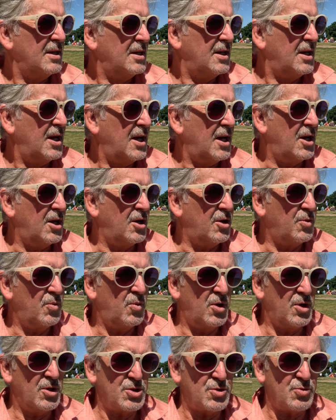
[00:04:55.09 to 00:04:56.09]

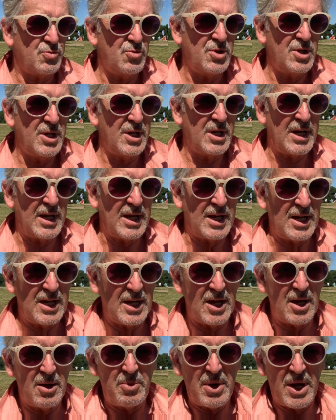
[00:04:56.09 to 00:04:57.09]
was really
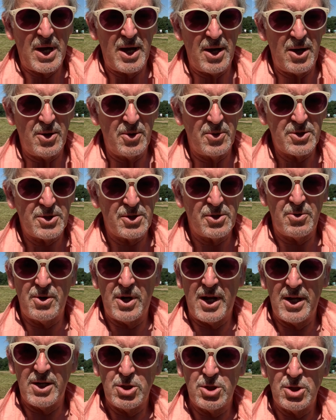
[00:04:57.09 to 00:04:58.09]
about the
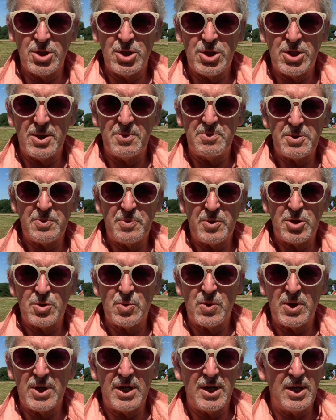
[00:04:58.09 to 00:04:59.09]
relationships
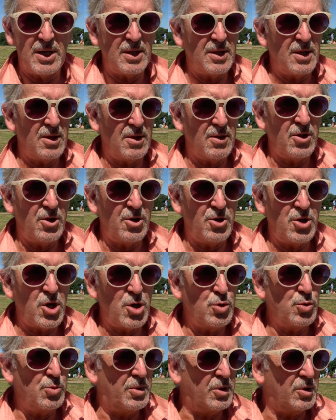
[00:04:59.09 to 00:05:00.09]
between the
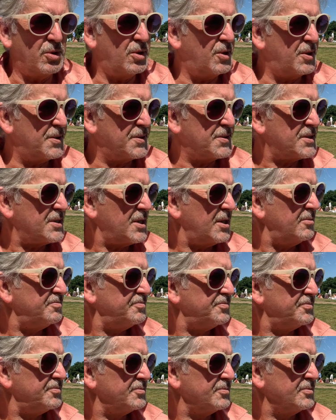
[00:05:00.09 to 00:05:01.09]
nobles
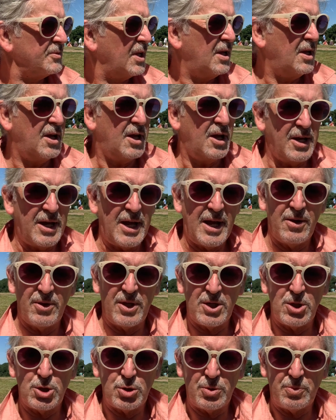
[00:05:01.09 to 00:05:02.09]
and how
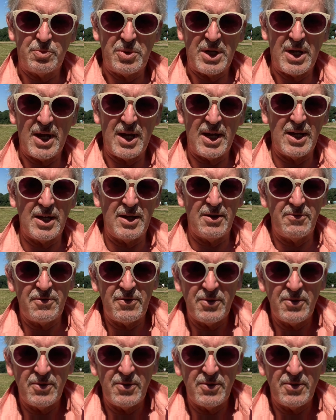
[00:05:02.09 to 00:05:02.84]
they should behave